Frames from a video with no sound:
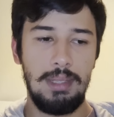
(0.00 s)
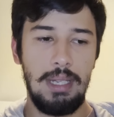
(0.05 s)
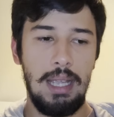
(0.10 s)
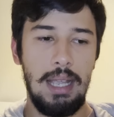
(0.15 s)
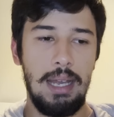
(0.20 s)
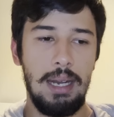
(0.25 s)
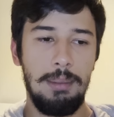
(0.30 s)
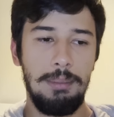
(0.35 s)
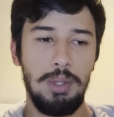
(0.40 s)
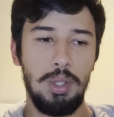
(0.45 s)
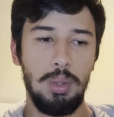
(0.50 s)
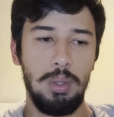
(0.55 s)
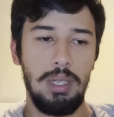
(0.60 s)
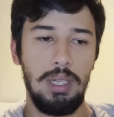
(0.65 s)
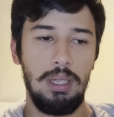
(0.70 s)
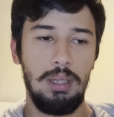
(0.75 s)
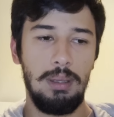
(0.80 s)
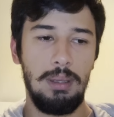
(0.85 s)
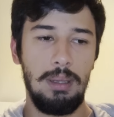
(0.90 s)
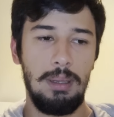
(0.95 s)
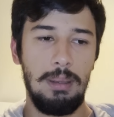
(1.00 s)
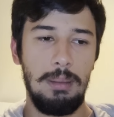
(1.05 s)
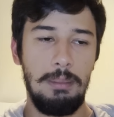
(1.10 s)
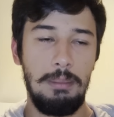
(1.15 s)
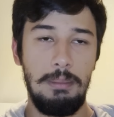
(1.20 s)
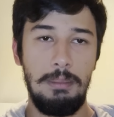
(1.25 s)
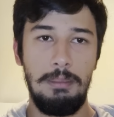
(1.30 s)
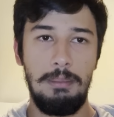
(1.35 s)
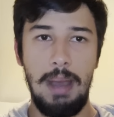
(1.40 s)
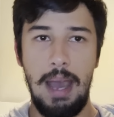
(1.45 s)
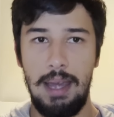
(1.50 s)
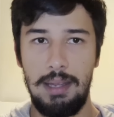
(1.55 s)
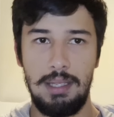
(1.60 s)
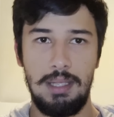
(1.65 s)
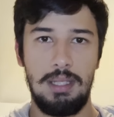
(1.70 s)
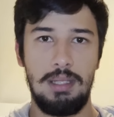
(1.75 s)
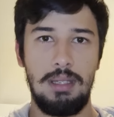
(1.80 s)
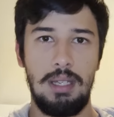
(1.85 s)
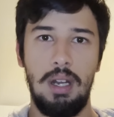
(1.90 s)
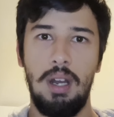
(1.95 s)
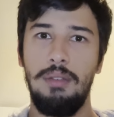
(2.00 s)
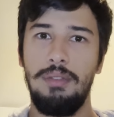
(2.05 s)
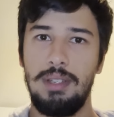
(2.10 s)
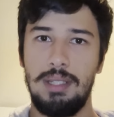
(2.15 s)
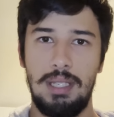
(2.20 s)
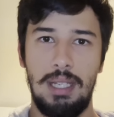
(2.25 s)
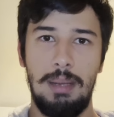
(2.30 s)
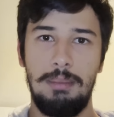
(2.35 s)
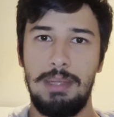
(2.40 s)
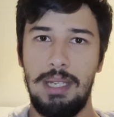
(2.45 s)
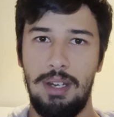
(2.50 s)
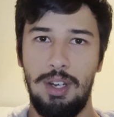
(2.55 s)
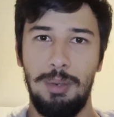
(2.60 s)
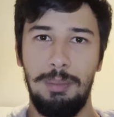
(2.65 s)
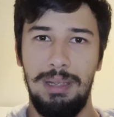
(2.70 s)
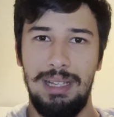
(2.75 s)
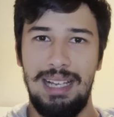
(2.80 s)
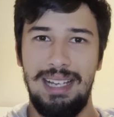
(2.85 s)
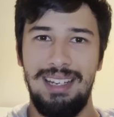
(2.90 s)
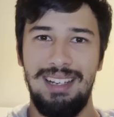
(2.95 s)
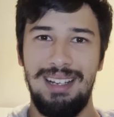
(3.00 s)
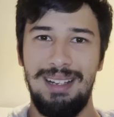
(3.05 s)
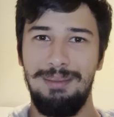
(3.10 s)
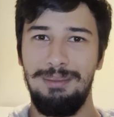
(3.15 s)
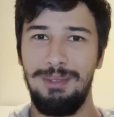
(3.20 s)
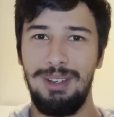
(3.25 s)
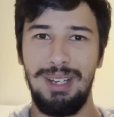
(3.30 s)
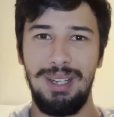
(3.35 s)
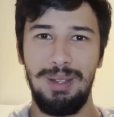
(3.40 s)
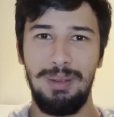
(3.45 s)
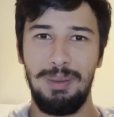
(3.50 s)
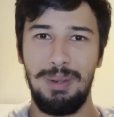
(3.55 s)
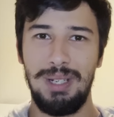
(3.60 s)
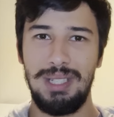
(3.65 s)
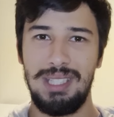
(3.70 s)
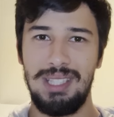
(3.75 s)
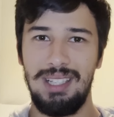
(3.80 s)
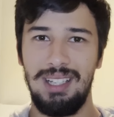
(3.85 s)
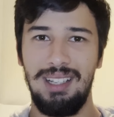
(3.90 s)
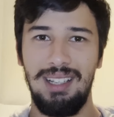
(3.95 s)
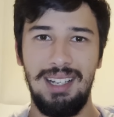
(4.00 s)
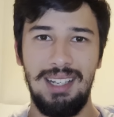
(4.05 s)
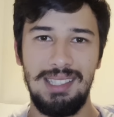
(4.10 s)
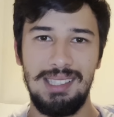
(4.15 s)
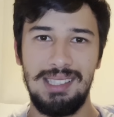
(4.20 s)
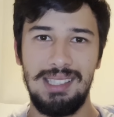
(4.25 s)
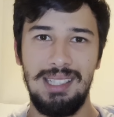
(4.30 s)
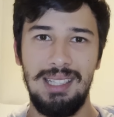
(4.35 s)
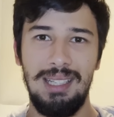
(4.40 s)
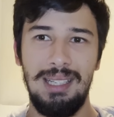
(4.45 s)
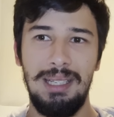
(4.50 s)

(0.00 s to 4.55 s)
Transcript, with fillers: And I'm doing maths, and obviously I'm terrible at it. I'm one of the worst in the class.